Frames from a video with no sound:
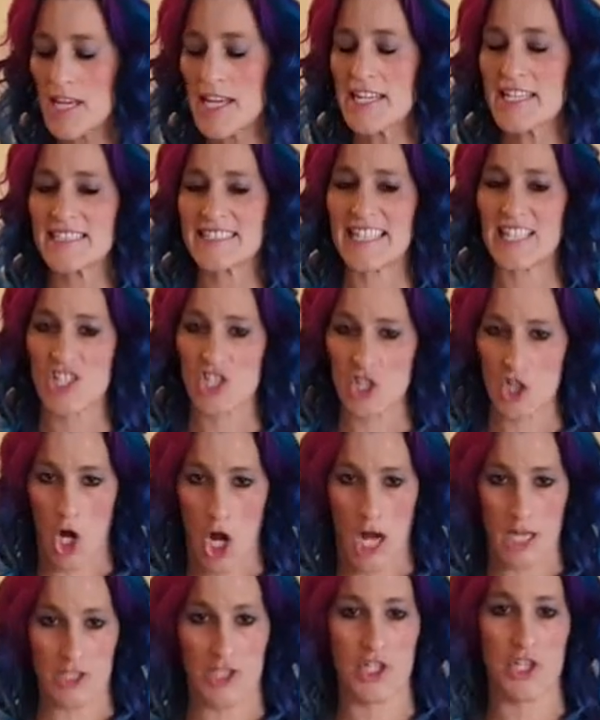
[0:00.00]
it is a
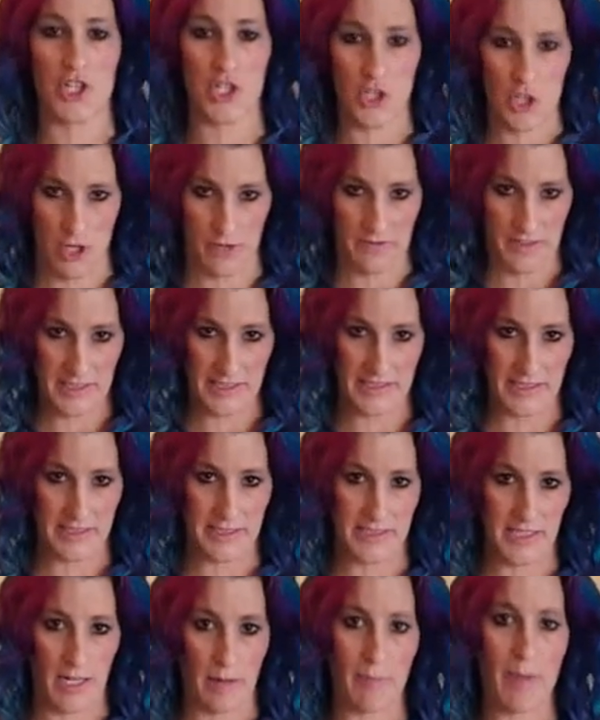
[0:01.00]
shock to the nervous
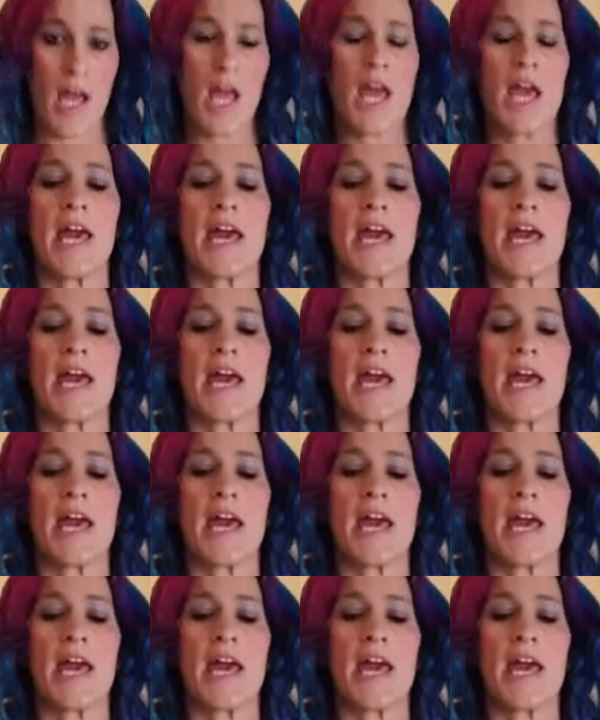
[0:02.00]
system.